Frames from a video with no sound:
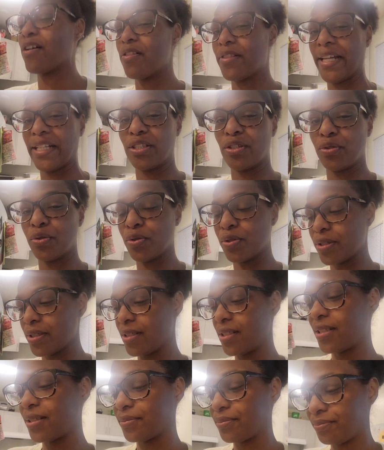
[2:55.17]
on like the
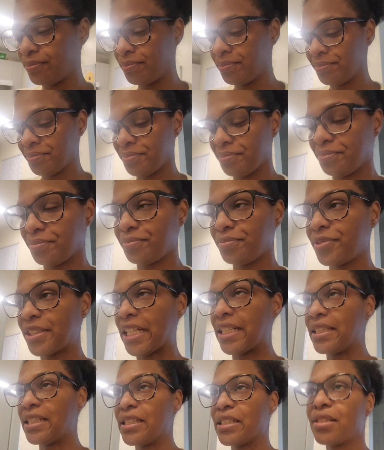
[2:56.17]
doors,
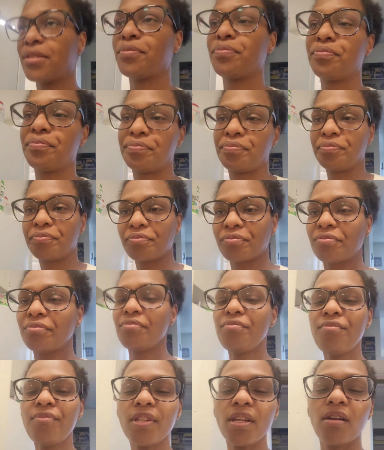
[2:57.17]
like this.
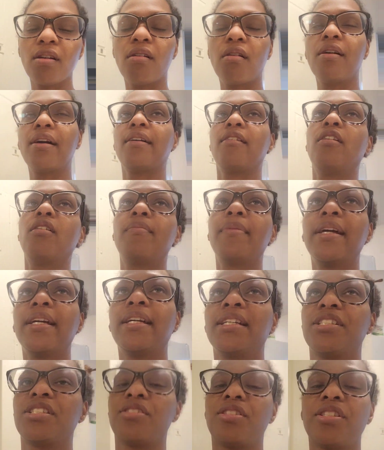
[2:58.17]
Or on oh, my kitchen